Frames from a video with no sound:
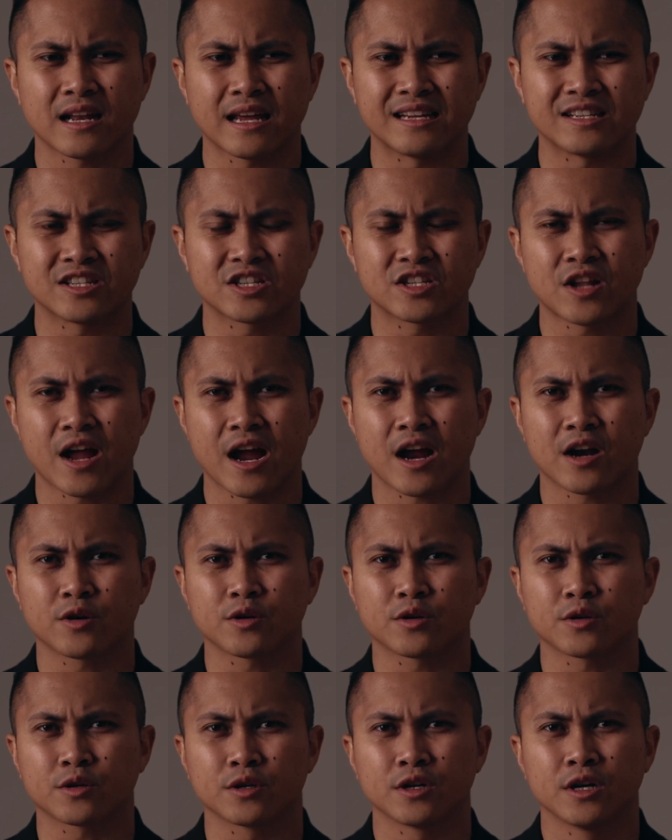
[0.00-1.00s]
a
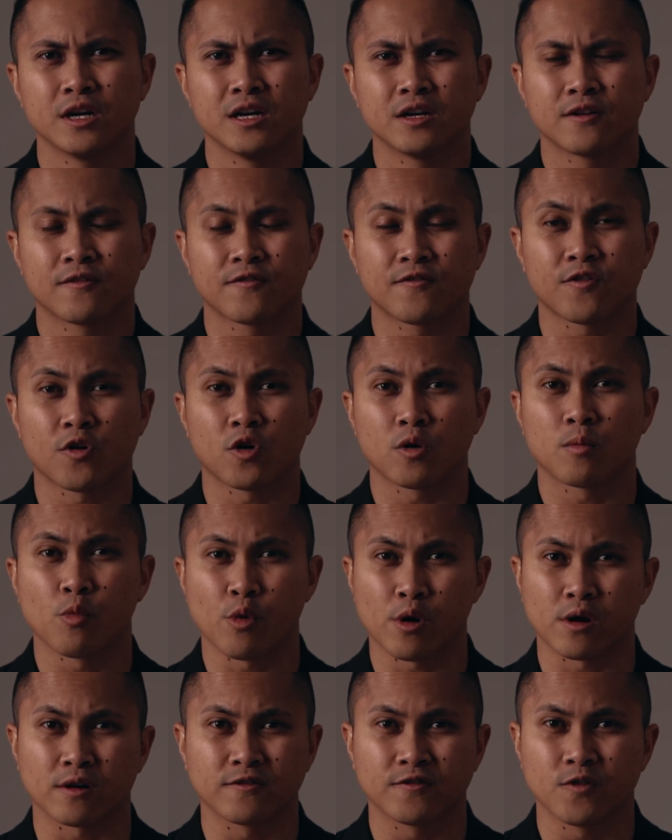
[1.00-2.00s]
standard
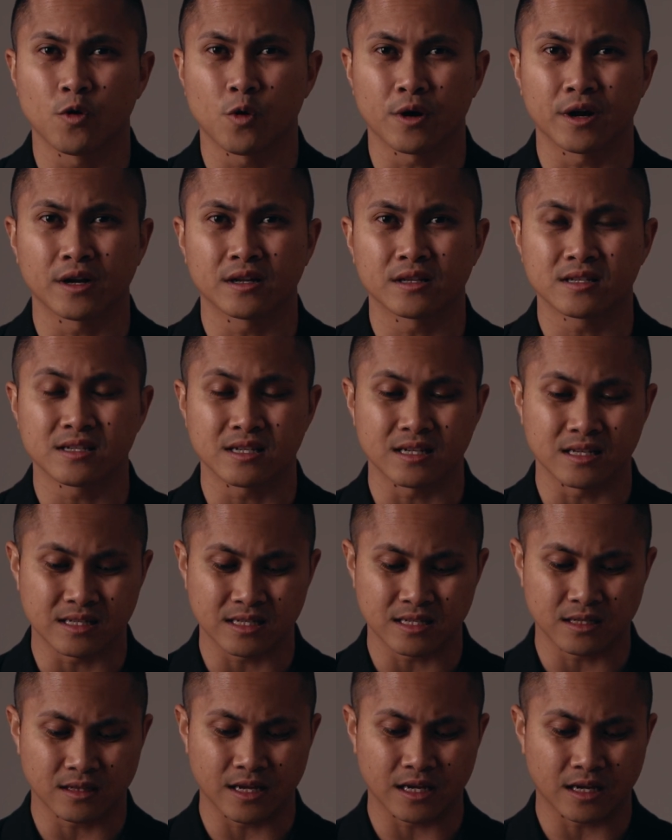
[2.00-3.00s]
firmware for it
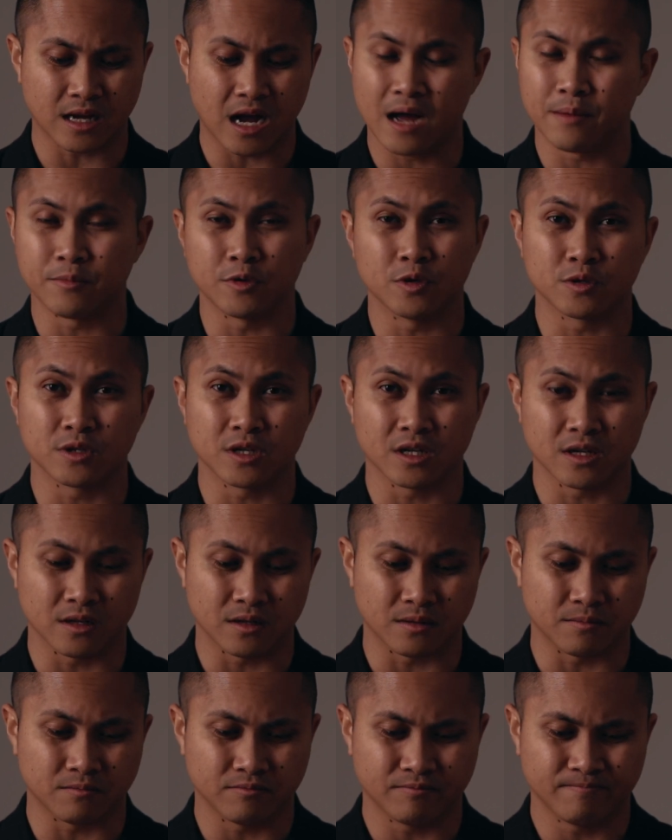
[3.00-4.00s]
since like I'm using
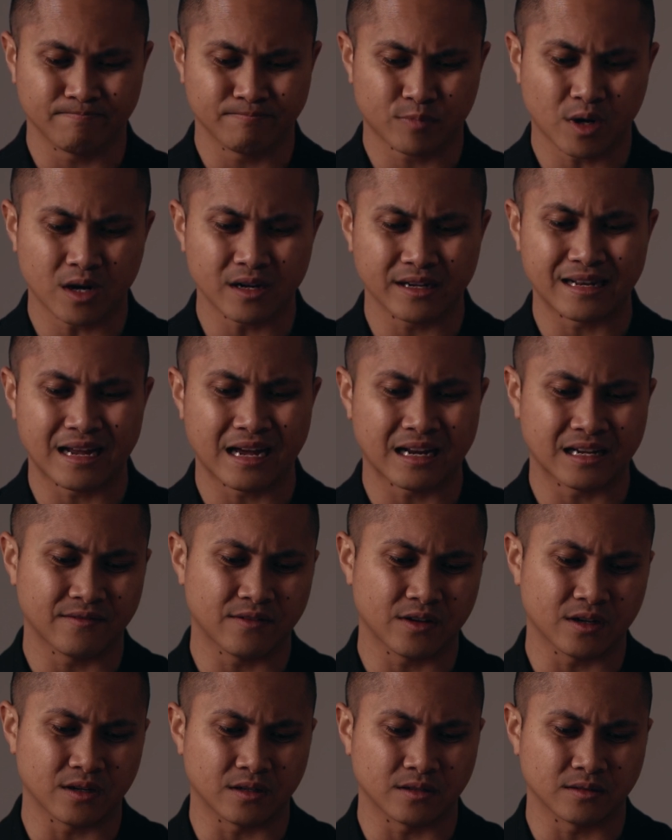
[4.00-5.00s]
a probably not
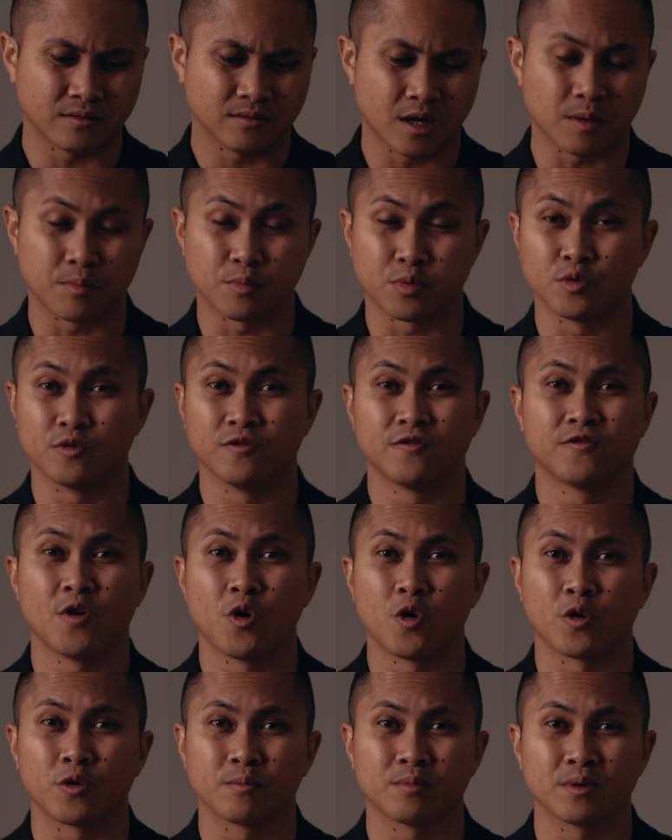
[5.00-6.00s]
even a approved
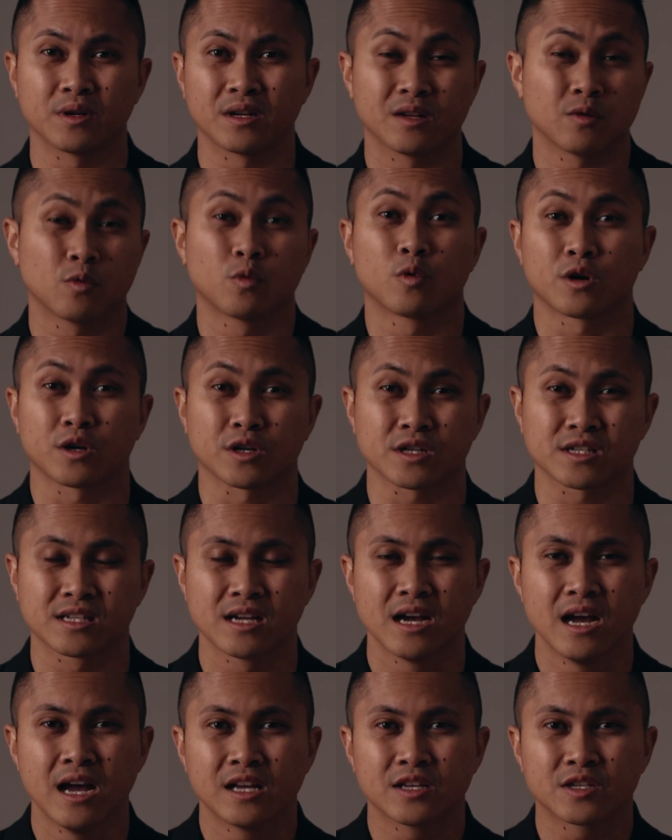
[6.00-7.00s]
phone, but it works.
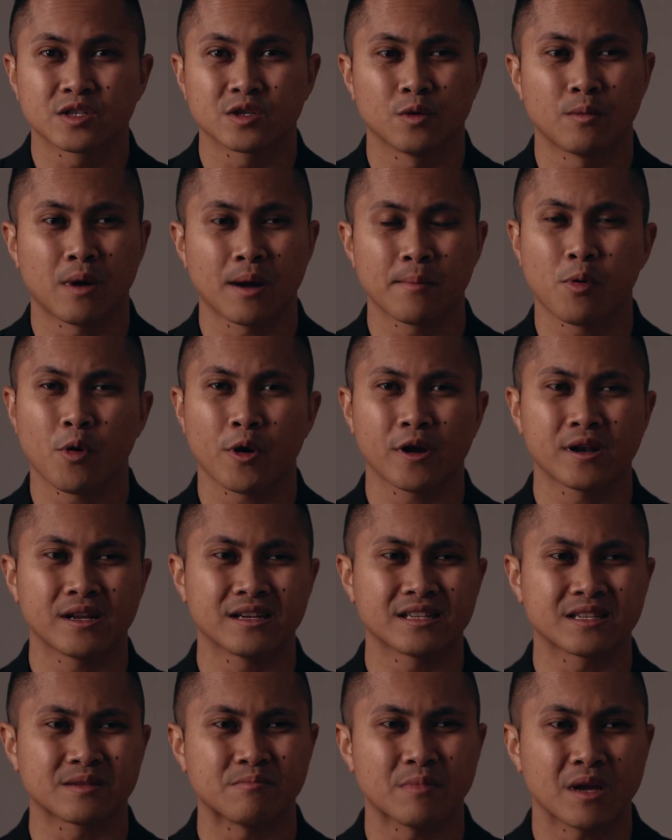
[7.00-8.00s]
So my point
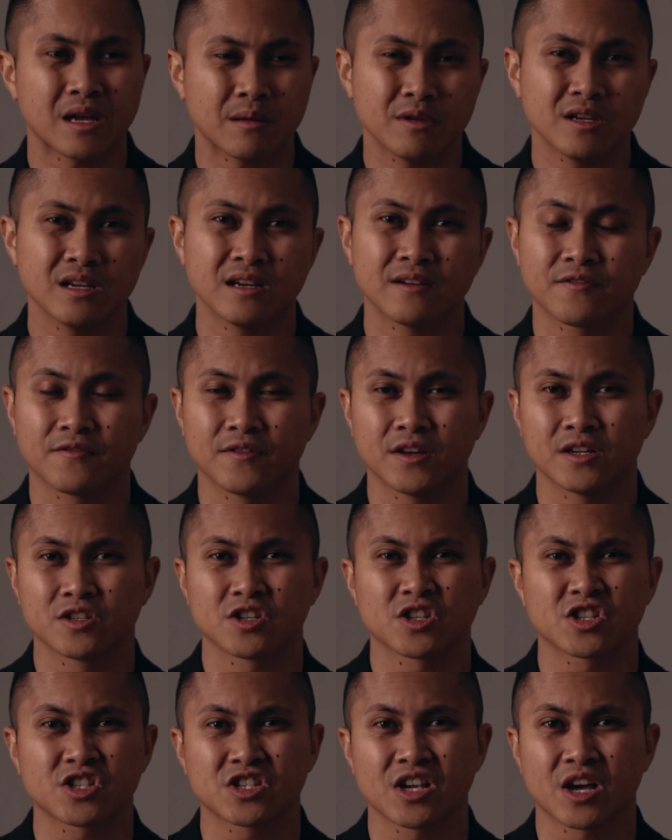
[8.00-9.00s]
is maybe if they
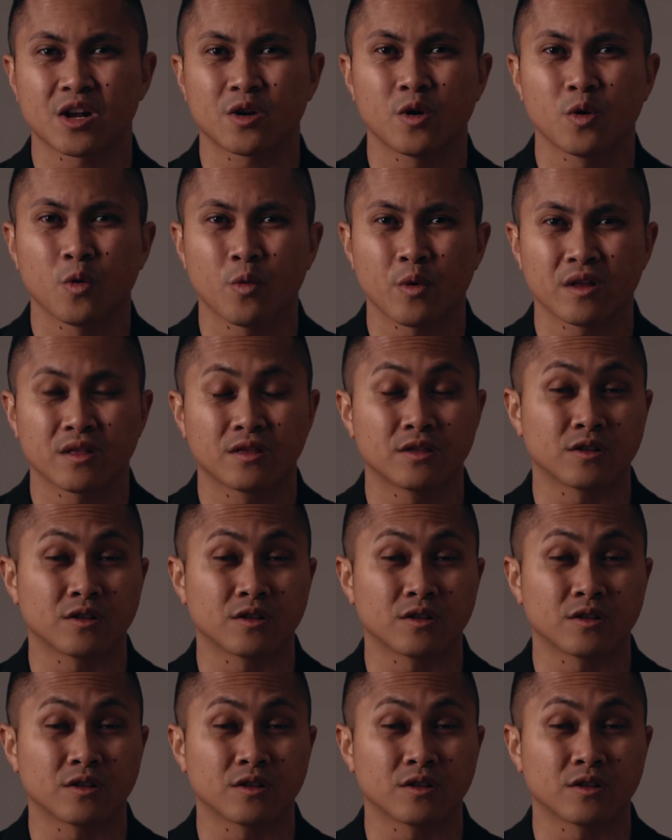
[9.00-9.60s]
just settle with